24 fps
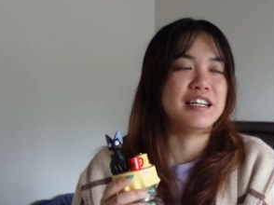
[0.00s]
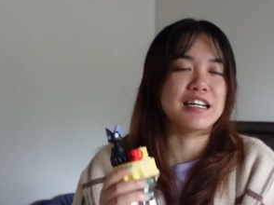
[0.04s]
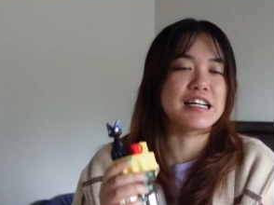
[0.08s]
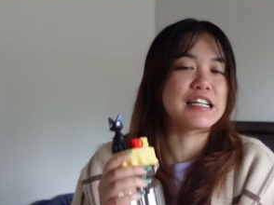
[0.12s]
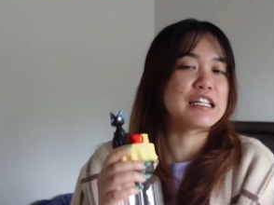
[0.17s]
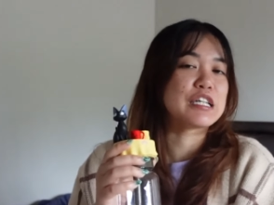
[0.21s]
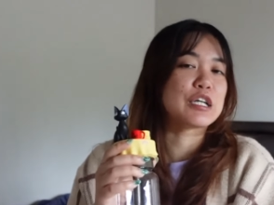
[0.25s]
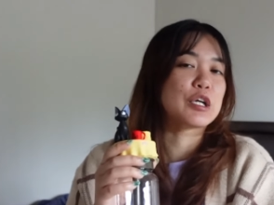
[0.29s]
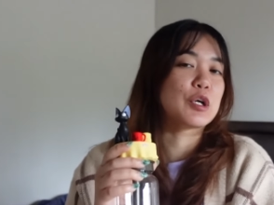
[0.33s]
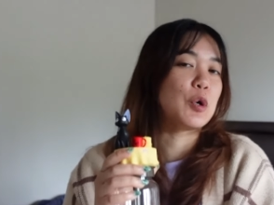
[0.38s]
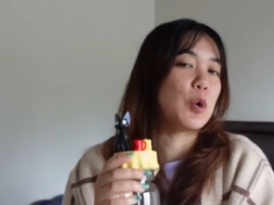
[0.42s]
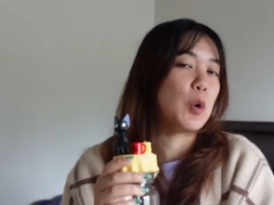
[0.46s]
a
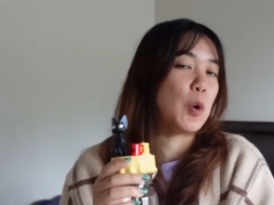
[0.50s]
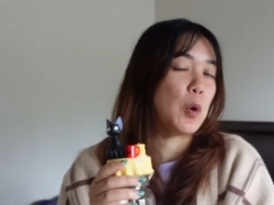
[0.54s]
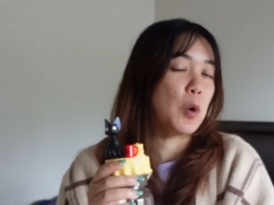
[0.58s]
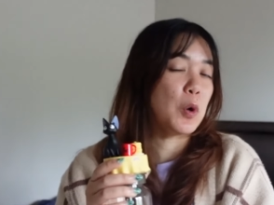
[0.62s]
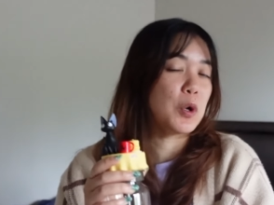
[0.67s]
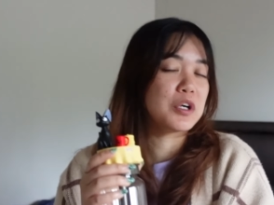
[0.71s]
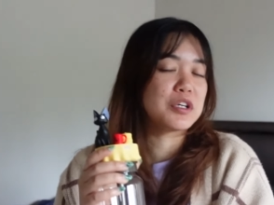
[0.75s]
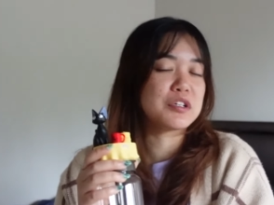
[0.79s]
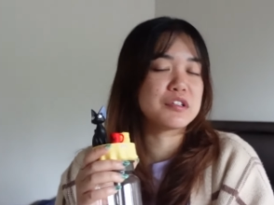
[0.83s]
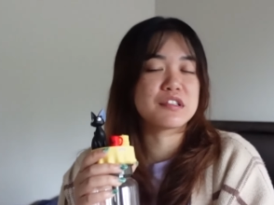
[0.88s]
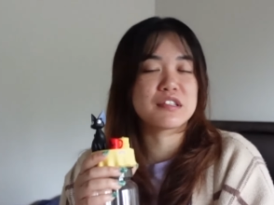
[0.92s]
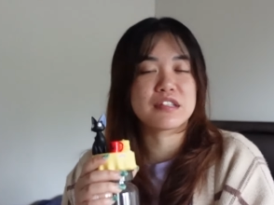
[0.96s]

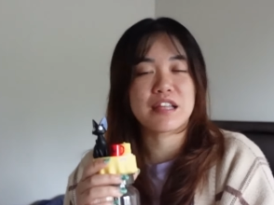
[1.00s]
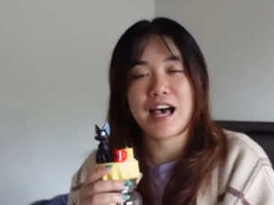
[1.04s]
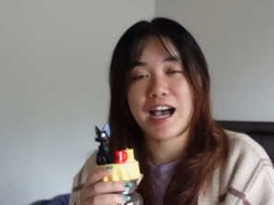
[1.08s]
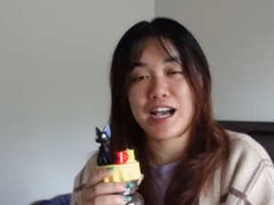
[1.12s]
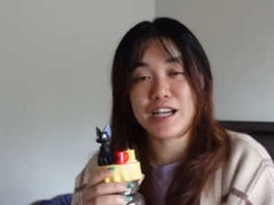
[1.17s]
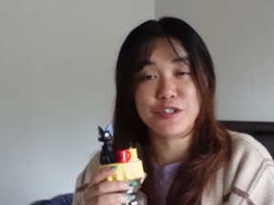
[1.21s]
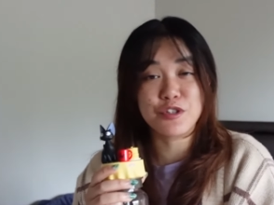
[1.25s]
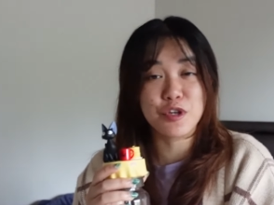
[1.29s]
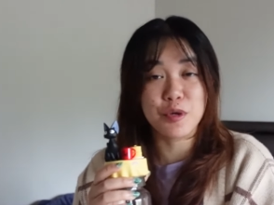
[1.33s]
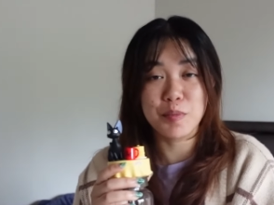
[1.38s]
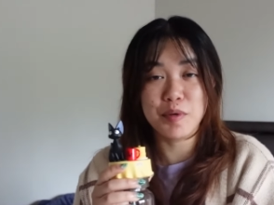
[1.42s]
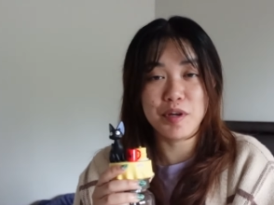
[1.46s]
decor
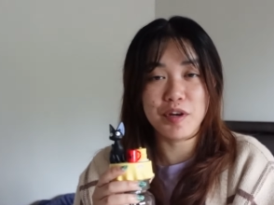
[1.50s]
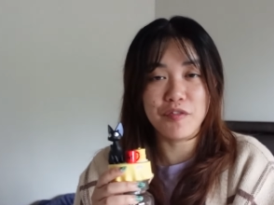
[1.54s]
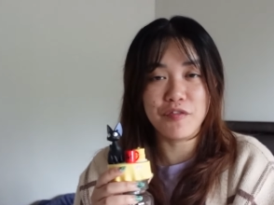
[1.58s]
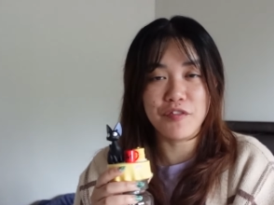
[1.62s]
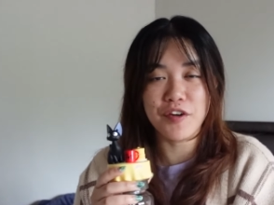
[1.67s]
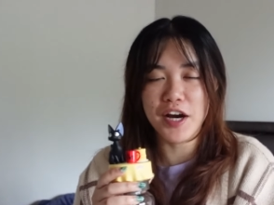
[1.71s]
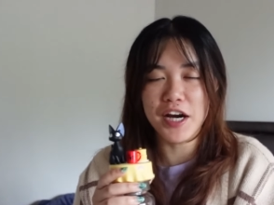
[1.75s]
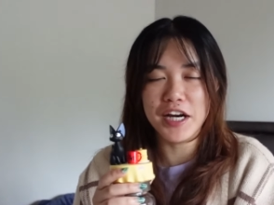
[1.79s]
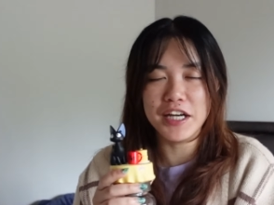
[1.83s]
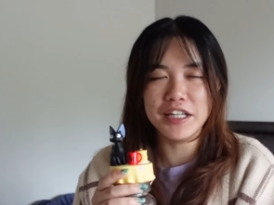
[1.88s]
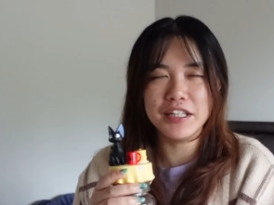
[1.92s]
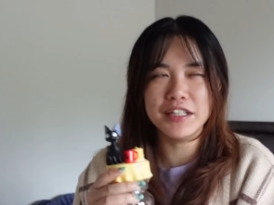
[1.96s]
slash
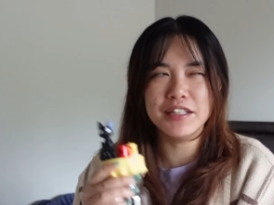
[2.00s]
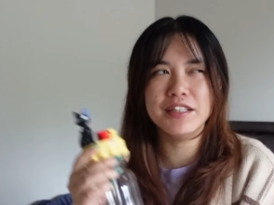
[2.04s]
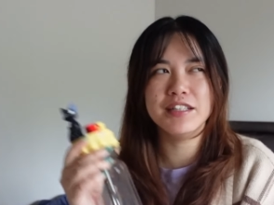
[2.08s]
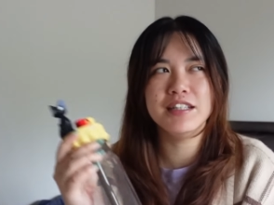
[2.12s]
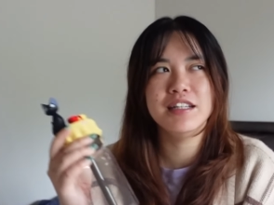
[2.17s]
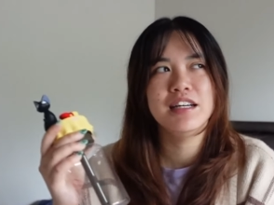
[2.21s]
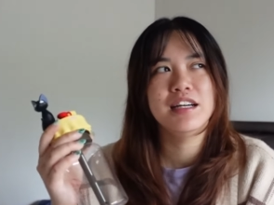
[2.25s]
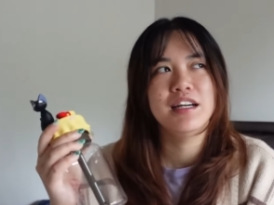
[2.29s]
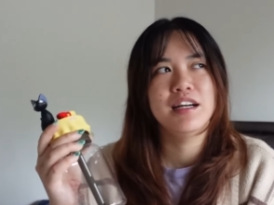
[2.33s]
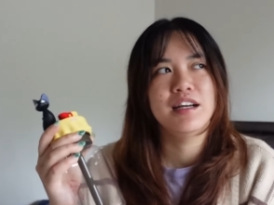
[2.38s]
humidifier.